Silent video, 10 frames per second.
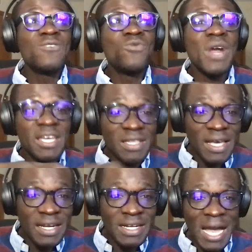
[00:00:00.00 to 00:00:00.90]
in
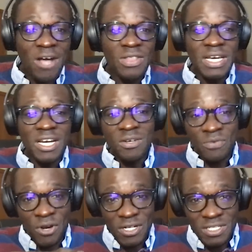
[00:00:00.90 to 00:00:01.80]
regulating how they
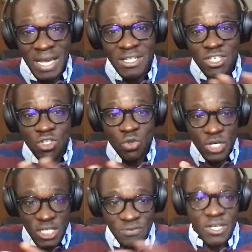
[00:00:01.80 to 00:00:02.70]
convert and
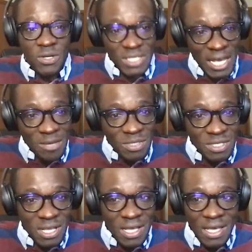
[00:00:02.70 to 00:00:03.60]
switch
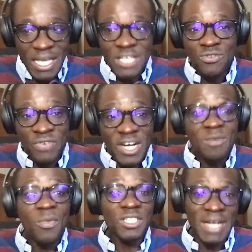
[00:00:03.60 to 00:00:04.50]
phenotypes is
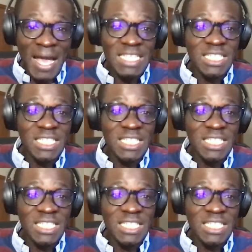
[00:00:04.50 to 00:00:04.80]
very much an